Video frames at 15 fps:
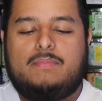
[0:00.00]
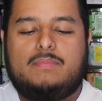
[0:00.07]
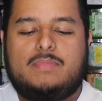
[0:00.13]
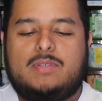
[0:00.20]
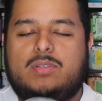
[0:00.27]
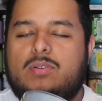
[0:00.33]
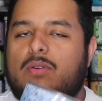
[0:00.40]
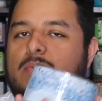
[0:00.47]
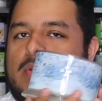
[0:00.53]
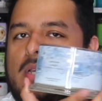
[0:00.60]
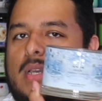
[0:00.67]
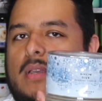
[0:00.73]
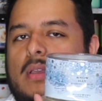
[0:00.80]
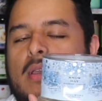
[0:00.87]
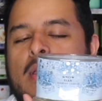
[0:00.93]
Snow
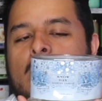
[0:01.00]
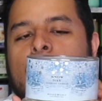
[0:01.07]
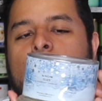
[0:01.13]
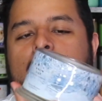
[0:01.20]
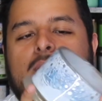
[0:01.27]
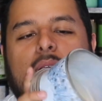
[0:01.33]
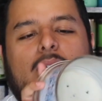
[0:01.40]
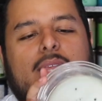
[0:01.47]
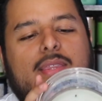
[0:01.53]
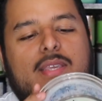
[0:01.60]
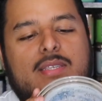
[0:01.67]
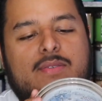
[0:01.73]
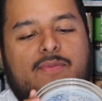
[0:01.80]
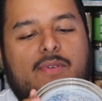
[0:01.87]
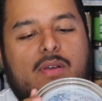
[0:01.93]
Day. So I got
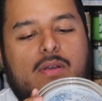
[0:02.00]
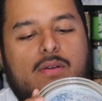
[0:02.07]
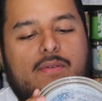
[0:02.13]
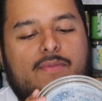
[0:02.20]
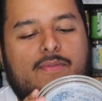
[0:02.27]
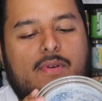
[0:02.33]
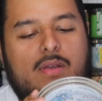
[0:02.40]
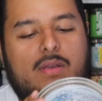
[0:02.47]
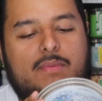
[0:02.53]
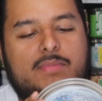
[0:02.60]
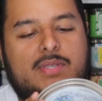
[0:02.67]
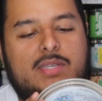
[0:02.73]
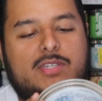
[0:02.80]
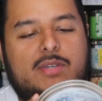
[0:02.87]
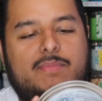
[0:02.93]
this from
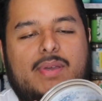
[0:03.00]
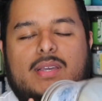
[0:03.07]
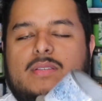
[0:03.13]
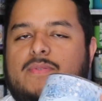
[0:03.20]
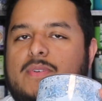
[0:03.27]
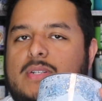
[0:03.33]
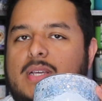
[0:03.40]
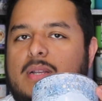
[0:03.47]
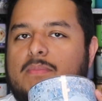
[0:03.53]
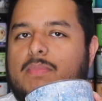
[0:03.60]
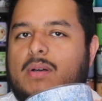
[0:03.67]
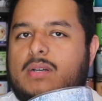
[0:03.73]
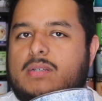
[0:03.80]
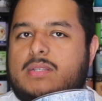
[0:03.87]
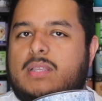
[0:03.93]
TJ Maxx for
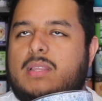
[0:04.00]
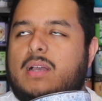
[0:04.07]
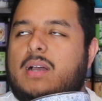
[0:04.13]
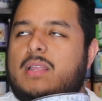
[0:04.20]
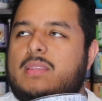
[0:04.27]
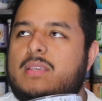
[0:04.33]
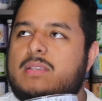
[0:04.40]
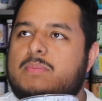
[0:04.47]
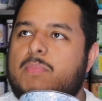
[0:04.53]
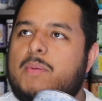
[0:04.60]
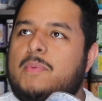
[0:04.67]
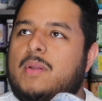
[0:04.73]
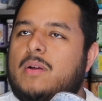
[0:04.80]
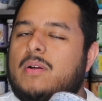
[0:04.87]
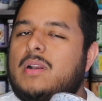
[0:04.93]
$10. I got this
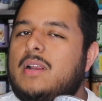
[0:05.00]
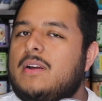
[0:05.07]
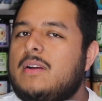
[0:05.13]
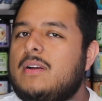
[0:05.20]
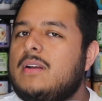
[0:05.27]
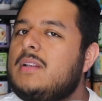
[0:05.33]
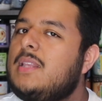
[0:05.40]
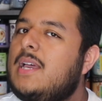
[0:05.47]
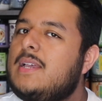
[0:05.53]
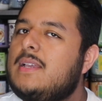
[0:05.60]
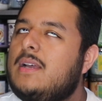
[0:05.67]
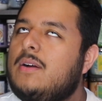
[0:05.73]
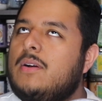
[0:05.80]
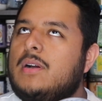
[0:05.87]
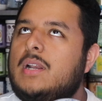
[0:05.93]
maybe
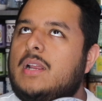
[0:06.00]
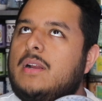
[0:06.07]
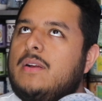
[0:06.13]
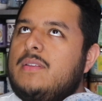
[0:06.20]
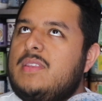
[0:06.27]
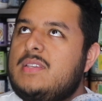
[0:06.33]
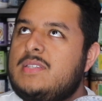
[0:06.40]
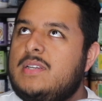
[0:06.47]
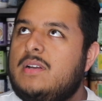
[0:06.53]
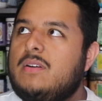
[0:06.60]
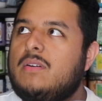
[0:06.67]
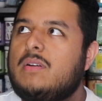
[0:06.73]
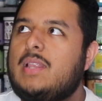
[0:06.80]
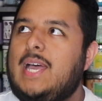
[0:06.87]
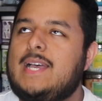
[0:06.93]
earlier this
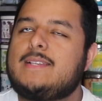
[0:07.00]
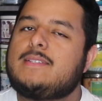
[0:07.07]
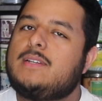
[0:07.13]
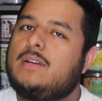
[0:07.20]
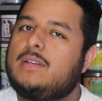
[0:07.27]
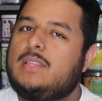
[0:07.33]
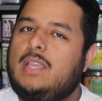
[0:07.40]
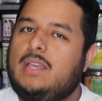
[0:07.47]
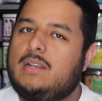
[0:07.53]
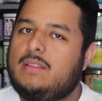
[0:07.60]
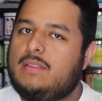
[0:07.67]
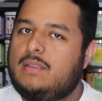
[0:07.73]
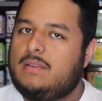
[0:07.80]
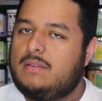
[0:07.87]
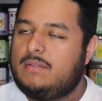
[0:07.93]
year or last year at the end of
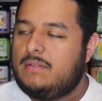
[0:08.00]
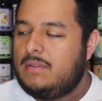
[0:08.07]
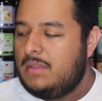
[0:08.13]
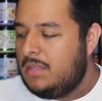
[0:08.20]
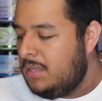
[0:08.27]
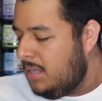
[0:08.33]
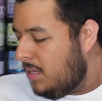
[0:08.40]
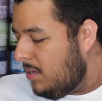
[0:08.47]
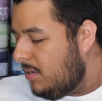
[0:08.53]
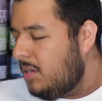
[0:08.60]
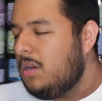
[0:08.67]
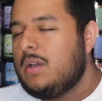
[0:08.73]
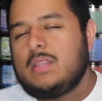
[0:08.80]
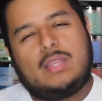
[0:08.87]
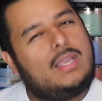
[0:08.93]
the...
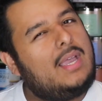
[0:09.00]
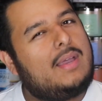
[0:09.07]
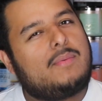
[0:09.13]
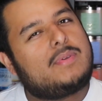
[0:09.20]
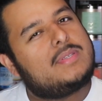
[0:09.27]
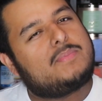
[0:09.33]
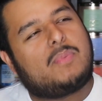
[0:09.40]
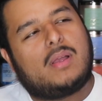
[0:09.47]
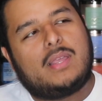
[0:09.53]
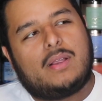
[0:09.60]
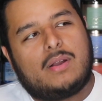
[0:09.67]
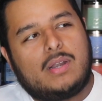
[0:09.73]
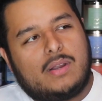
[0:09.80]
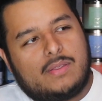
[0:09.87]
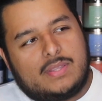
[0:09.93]
No, I think it was probably
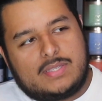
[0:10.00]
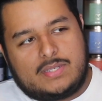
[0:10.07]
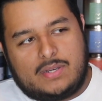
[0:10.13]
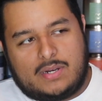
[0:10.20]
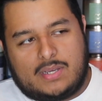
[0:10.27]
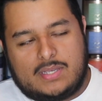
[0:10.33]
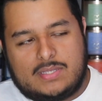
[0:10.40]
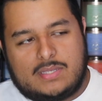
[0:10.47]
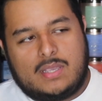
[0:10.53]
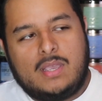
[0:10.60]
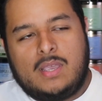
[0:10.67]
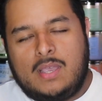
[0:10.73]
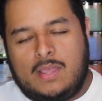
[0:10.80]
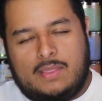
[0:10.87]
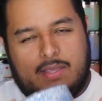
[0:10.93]
earlier this year because
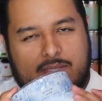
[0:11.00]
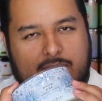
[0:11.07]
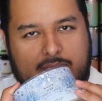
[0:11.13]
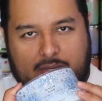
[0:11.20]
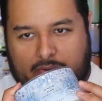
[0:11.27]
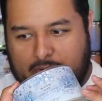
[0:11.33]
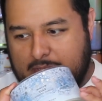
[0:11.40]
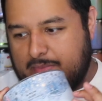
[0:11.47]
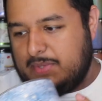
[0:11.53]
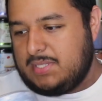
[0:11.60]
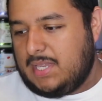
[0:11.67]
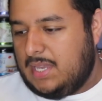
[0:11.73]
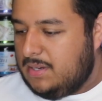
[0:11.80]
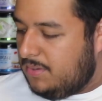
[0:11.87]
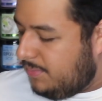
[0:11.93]
this is a Christmas
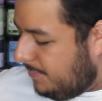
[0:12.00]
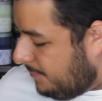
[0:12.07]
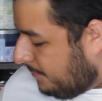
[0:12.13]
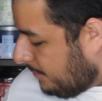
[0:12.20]
candle.